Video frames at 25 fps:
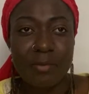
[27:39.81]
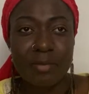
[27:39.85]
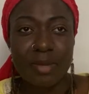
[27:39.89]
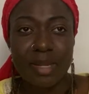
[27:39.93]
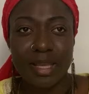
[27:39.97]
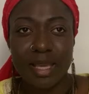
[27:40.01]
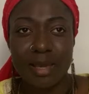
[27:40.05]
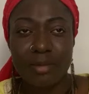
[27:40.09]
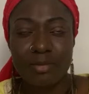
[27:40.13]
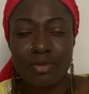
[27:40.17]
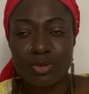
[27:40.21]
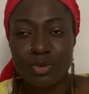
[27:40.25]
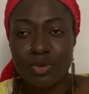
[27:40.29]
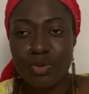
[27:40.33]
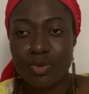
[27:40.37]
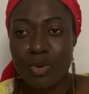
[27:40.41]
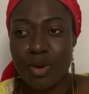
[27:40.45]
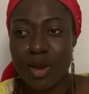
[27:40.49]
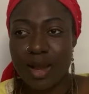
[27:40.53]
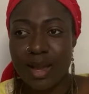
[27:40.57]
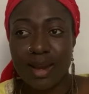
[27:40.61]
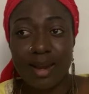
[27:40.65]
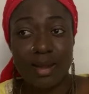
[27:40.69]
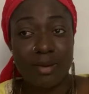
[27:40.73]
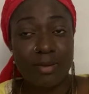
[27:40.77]
they came to
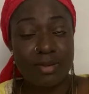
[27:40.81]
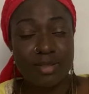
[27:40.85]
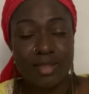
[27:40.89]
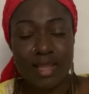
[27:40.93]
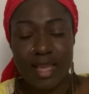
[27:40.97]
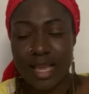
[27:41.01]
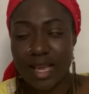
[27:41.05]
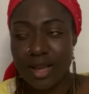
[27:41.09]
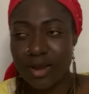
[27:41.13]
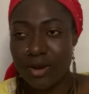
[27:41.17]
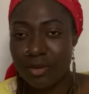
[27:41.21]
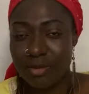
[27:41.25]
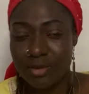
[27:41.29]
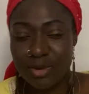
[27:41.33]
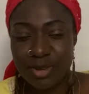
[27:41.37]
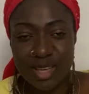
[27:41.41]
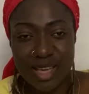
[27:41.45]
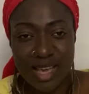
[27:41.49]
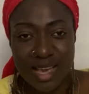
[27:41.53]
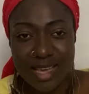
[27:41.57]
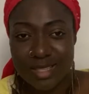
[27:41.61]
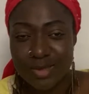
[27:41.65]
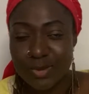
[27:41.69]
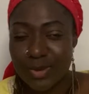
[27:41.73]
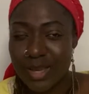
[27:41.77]
work, and I was like, come you
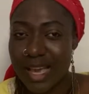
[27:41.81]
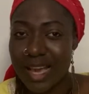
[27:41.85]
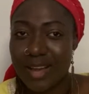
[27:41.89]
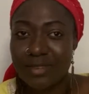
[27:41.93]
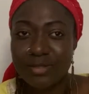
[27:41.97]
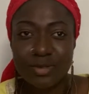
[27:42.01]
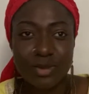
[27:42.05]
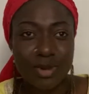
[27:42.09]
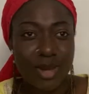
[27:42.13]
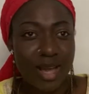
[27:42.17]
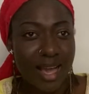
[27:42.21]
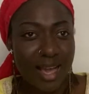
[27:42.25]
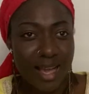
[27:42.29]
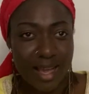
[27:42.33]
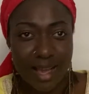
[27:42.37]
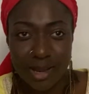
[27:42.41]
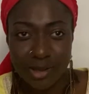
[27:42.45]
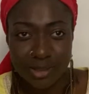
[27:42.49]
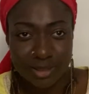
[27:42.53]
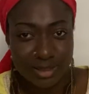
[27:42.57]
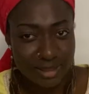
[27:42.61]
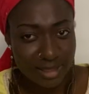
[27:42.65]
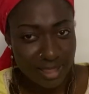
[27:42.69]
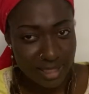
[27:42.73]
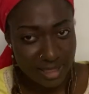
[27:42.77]
guys, we have to hang
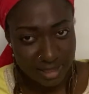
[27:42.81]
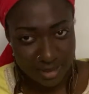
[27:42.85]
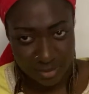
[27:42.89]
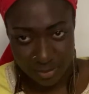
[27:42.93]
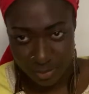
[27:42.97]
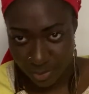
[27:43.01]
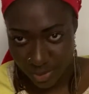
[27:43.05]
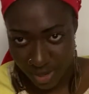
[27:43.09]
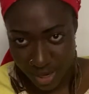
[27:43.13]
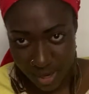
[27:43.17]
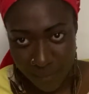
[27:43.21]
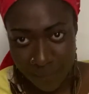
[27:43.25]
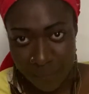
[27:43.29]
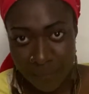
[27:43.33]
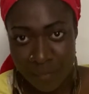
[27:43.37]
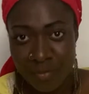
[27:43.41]
out in Edinburgh,